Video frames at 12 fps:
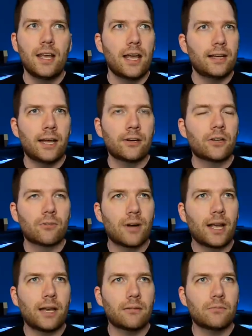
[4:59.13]
And Edgar
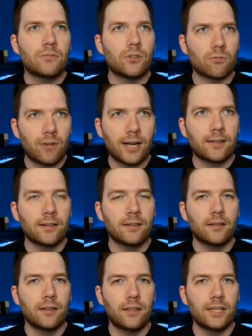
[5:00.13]
Wright
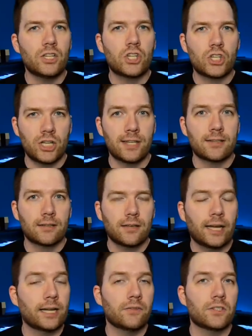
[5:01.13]
directed the shit
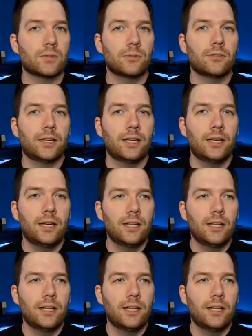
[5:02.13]
out of this movie.